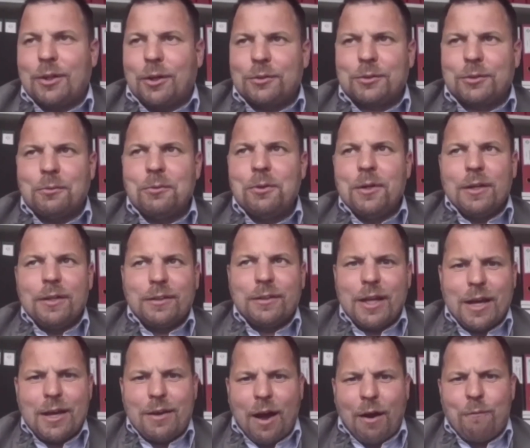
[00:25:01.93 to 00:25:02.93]
also
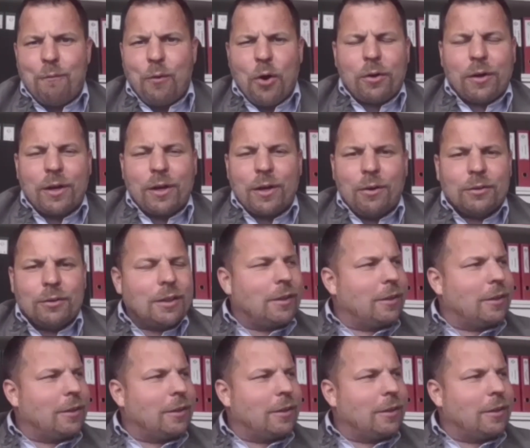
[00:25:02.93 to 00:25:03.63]
they are working on the